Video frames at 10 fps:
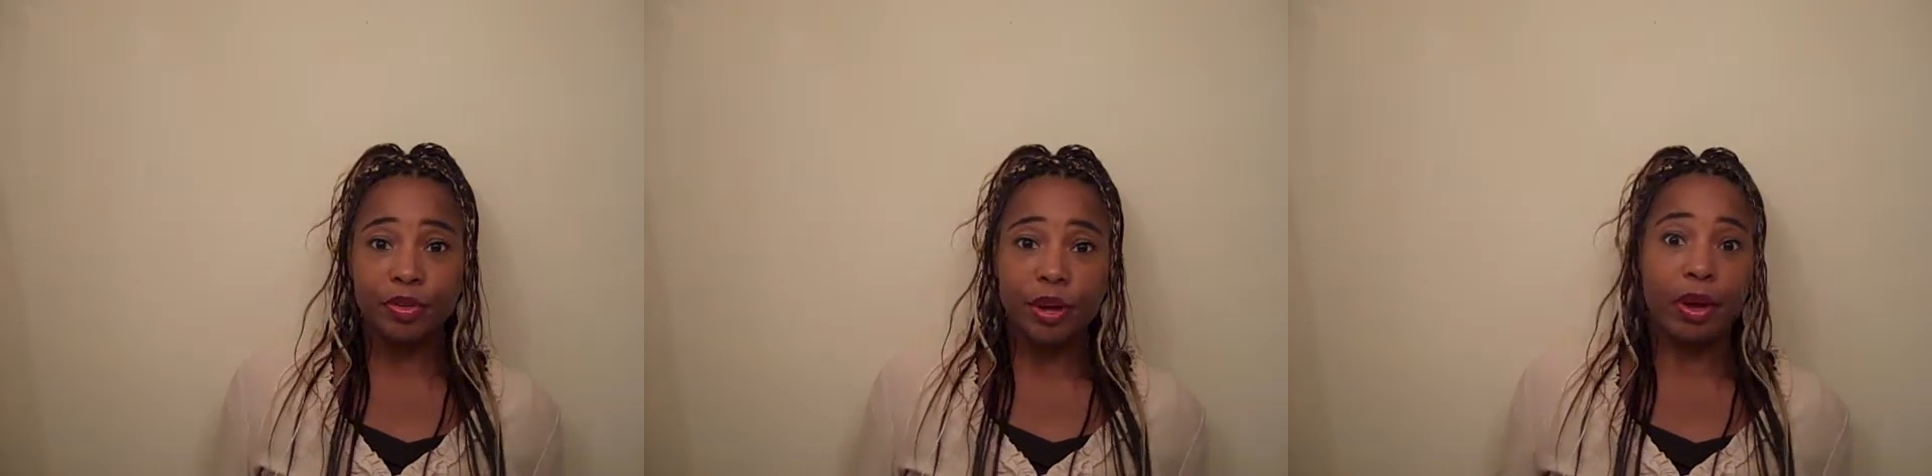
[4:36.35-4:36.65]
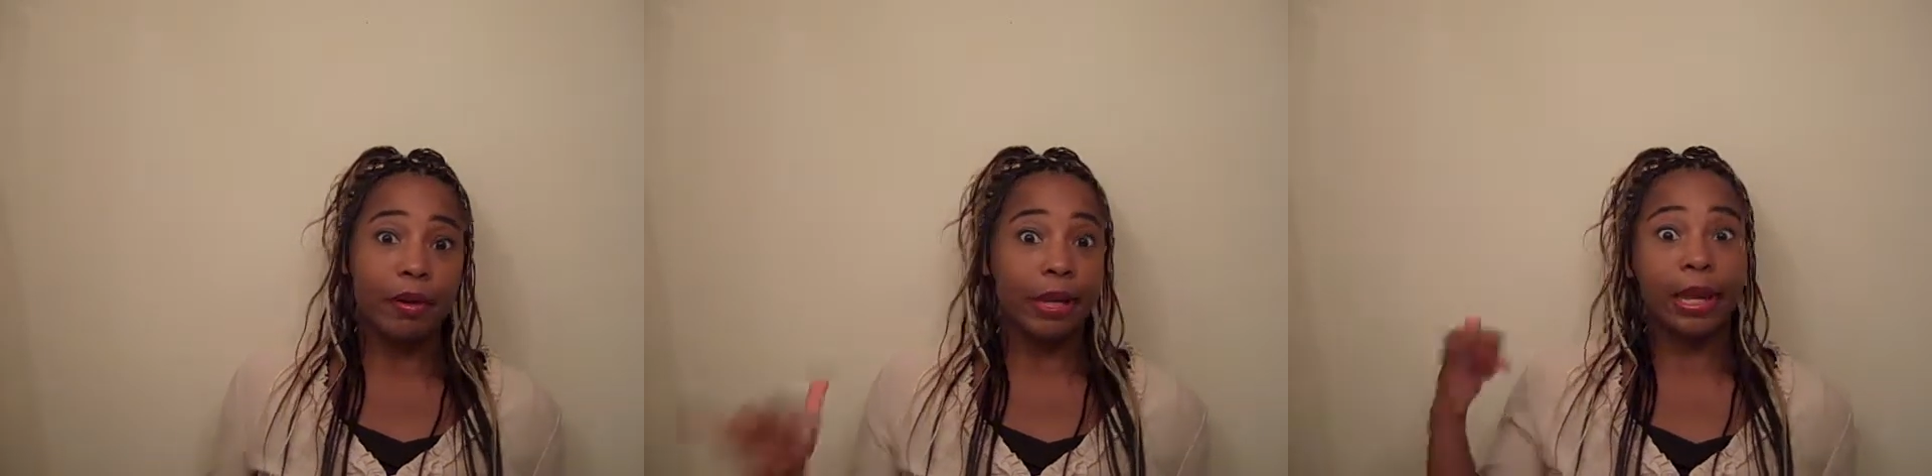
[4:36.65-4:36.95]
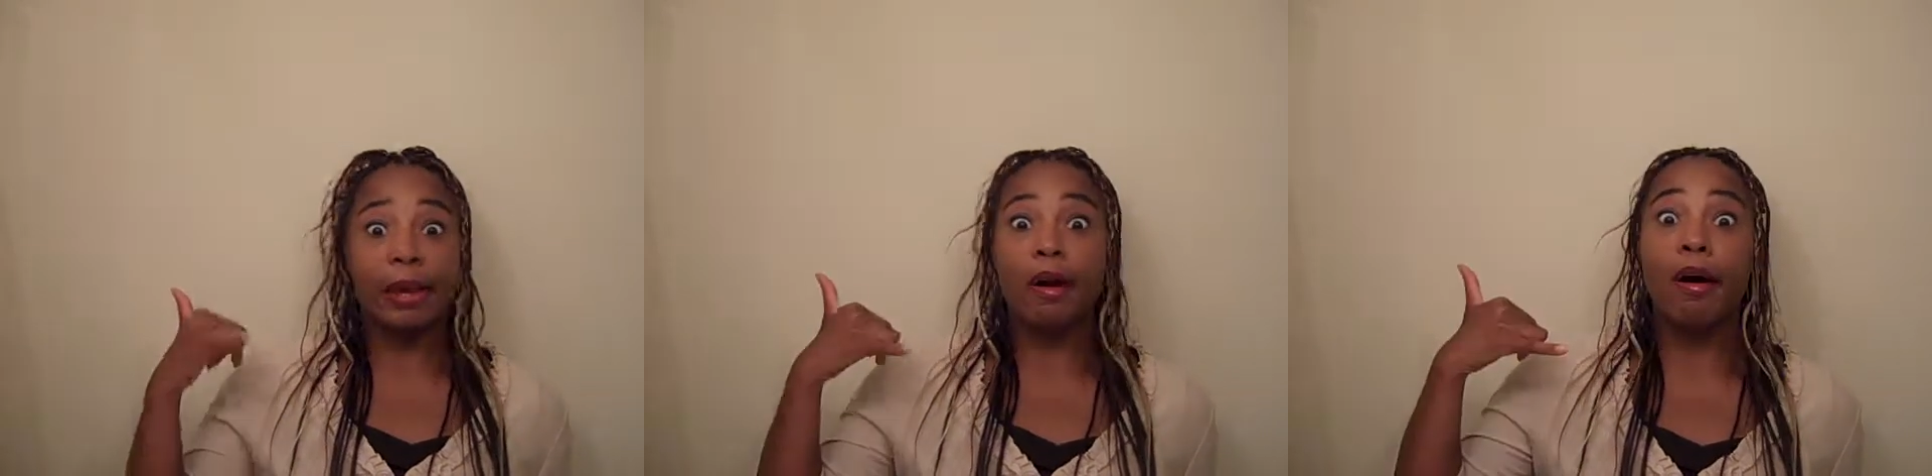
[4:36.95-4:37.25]

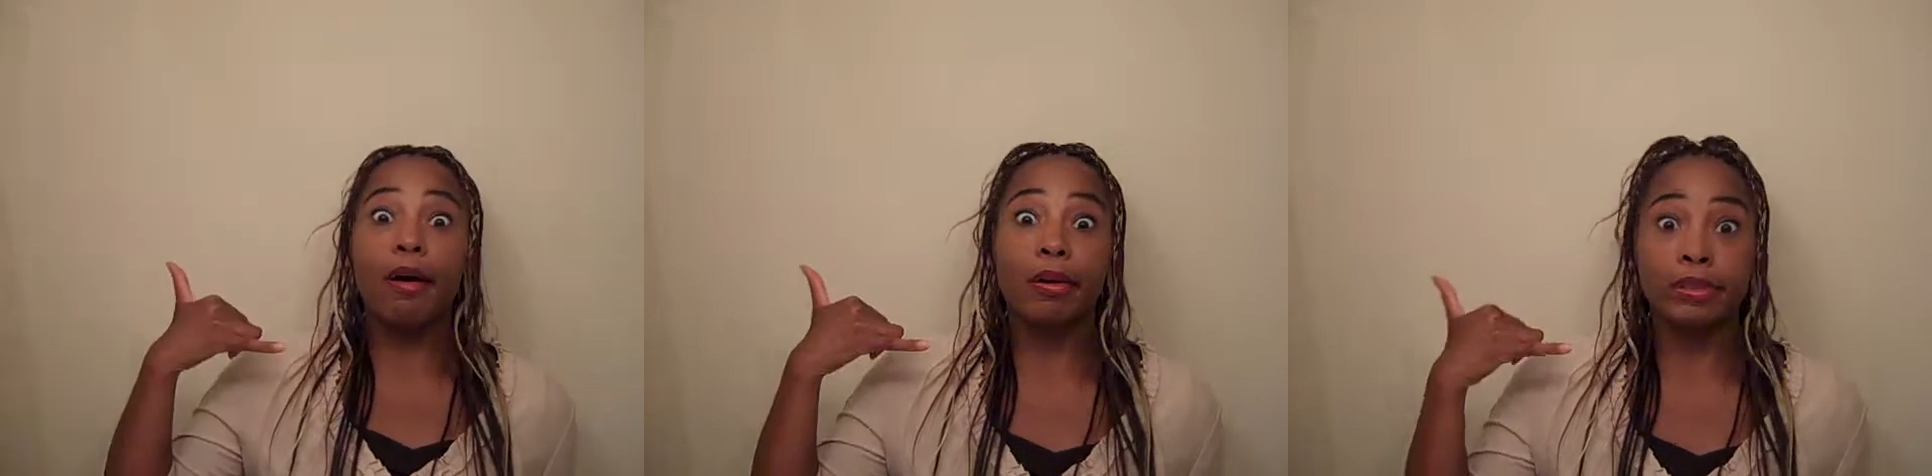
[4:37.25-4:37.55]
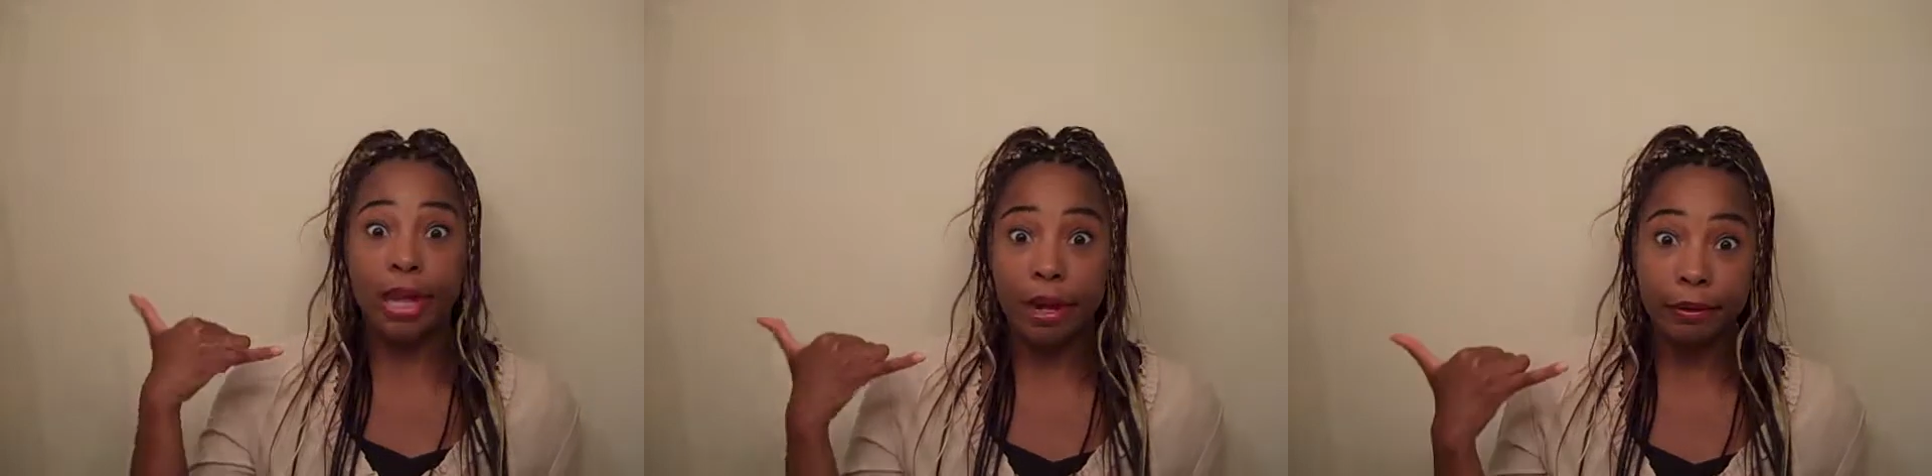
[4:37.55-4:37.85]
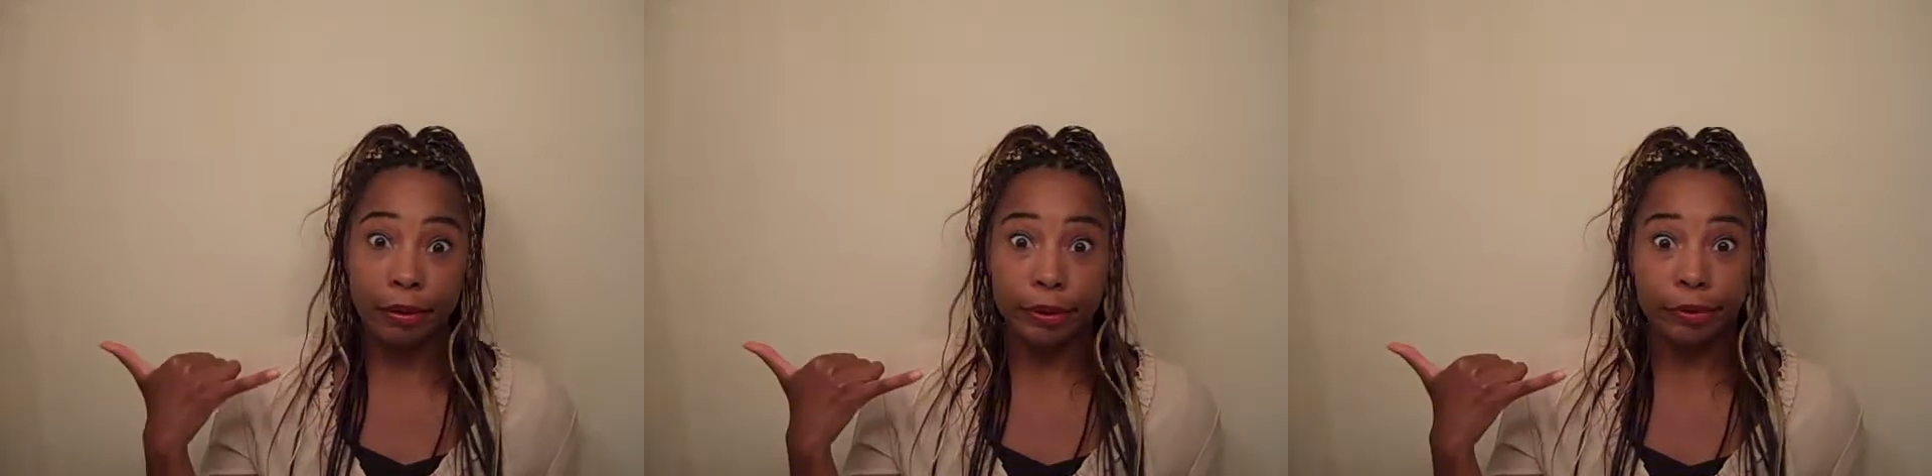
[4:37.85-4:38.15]
song and call
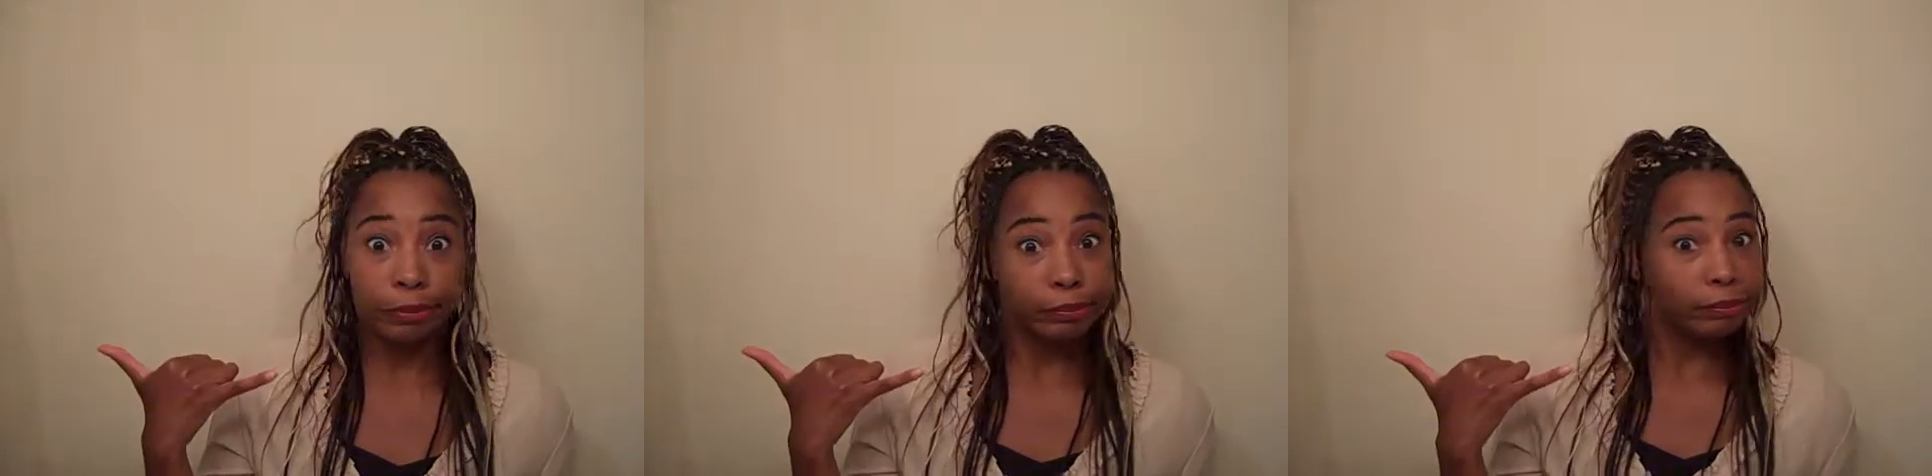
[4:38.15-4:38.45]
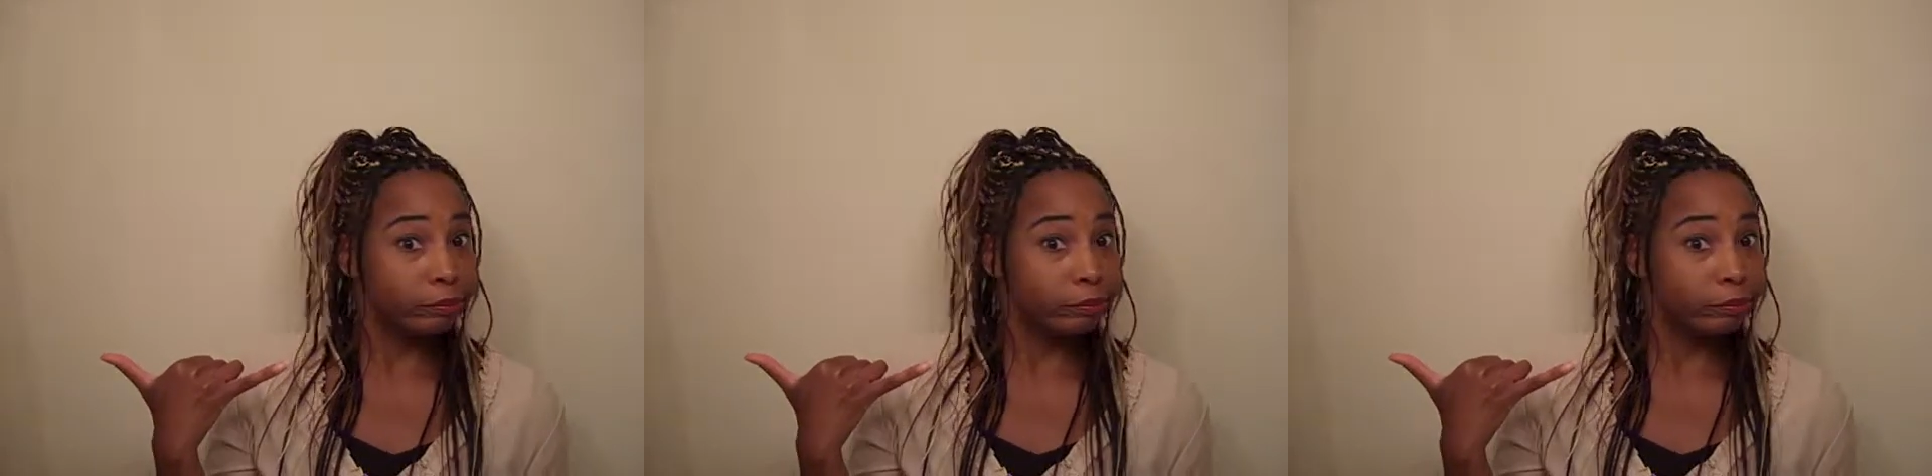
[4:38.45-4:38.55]
Tyrone.